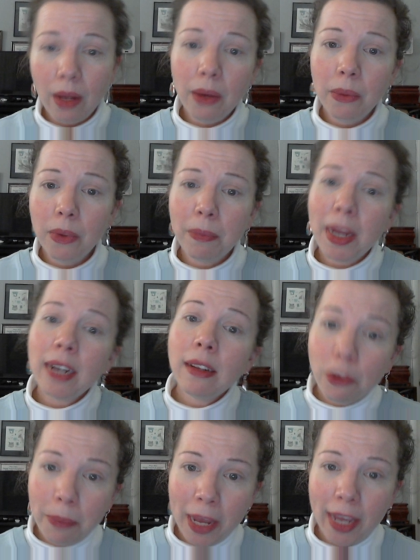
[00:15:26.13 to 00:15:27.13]
made in
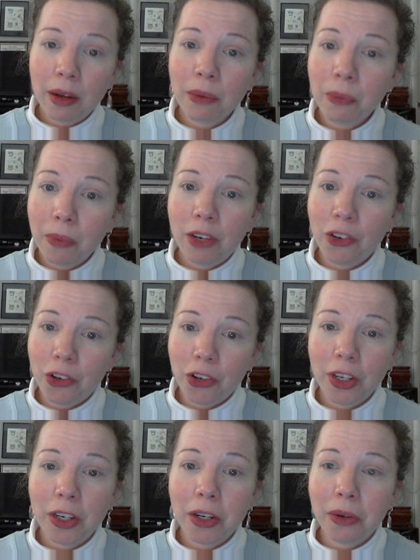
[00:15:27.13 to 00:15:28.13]
Japan,
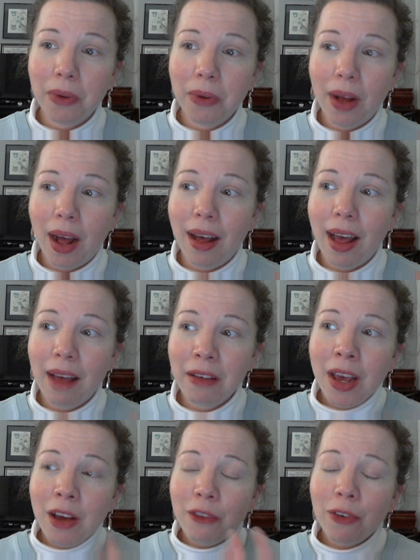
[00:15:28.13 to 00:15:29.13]
which,
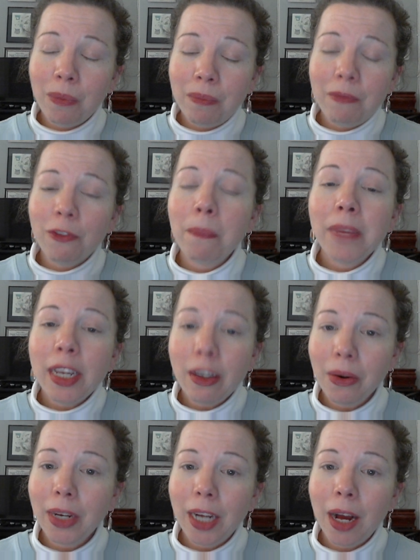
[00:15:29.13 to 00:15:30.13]
from me
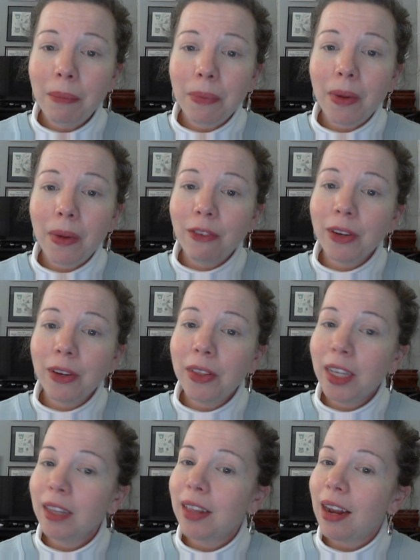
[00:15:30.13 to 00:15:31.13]
growing up,
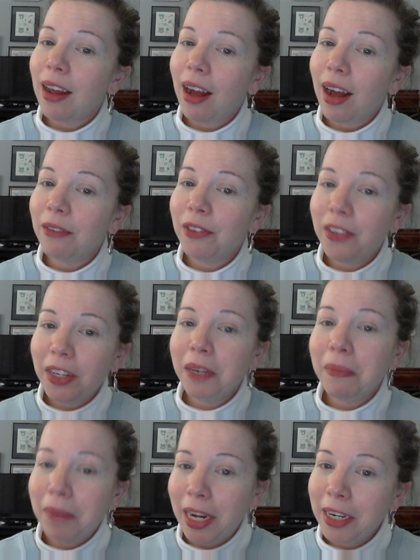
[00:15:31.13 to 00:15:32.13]
everything that I've
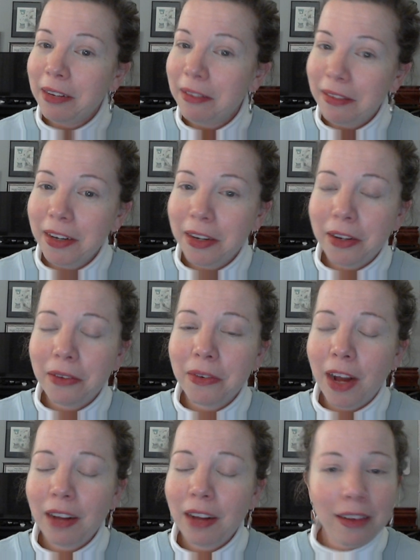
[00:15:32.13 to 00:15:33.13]
seen made,
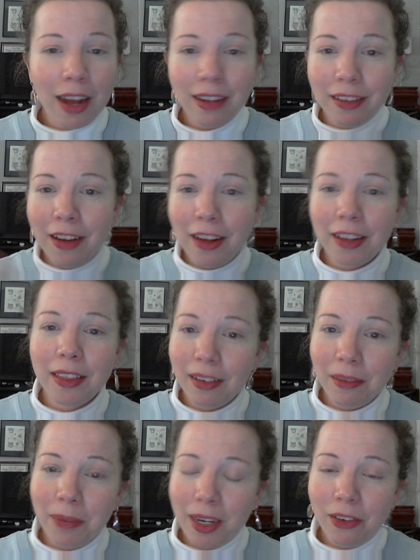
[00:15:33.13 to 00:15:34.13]
not to knock
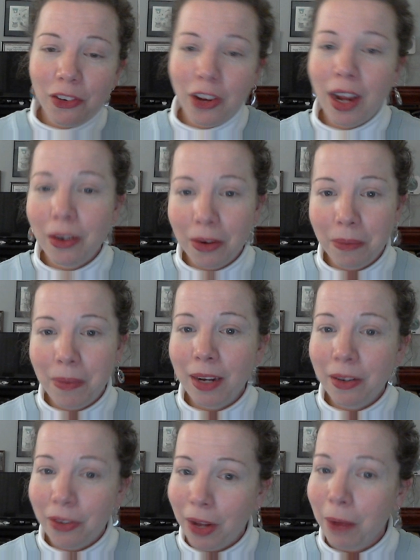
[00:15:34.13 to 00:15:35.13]
things made in China or
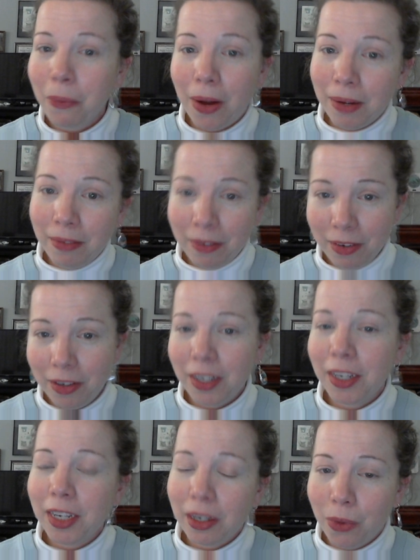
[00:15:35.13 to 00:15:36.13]
made in Taiwan. You
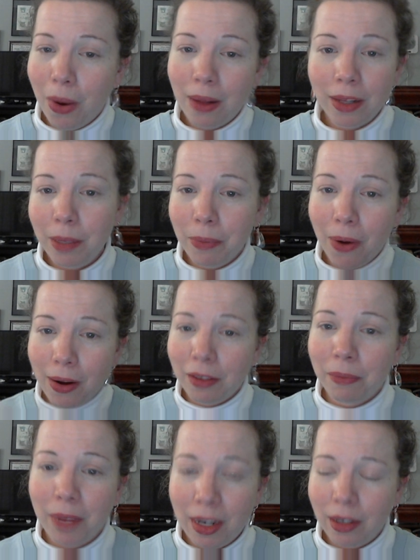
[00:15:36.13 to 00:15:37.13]
can get quality
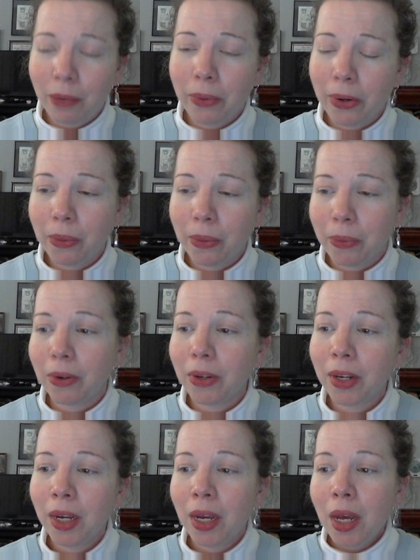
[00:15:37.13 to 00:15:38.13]
products made anywhere in the
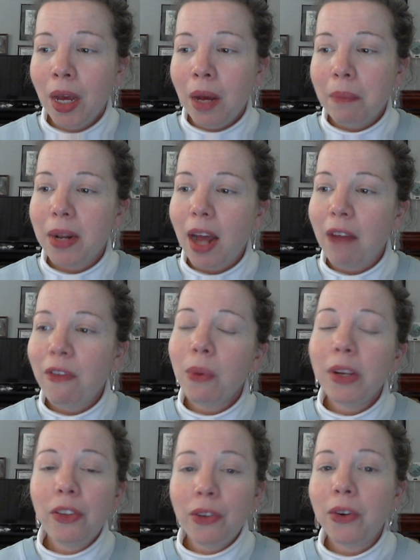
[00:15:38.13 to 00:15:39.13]
world. But I've
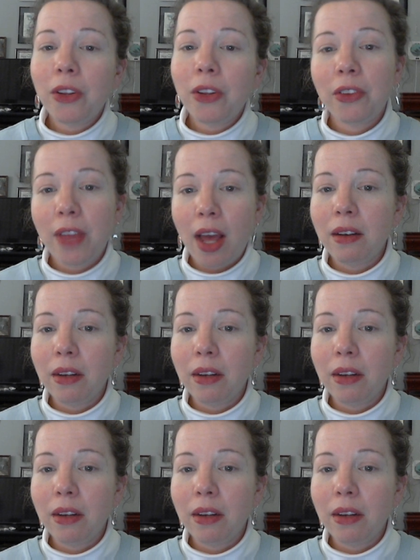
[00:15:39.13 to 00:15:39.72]
always noticed that,